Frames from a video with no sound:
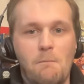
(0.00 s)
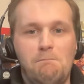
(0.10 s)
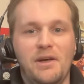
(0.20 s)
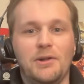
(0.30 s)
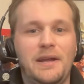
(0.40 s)

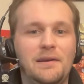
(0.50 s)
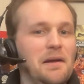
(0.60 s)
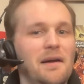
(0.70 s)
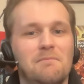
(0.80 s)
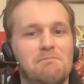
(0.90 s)
Building
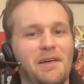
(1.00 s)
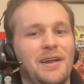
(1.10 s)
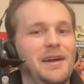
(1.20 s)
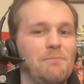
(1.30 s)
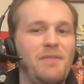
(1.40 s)

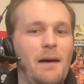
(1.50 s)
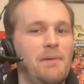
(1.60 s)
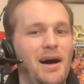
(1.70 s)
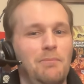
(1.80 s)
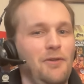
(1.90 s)
building up that
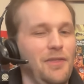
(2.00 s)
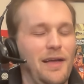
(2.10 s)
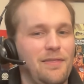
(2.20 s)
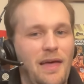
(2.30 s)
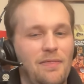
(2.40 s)
bubble
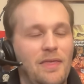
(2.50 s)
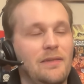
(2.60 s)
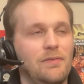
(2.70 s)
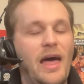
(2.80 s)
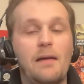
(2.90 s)
that that
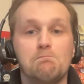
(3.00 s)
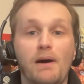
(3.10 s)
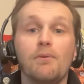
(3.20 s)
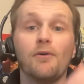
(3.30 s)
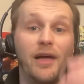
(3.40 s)
that that
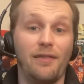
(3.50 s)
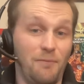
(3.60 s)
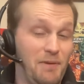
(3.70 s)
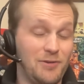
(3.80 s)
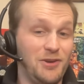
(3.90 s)
bubble that's
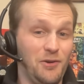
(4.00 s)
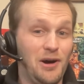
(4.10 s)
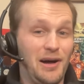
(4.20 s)
about to uh,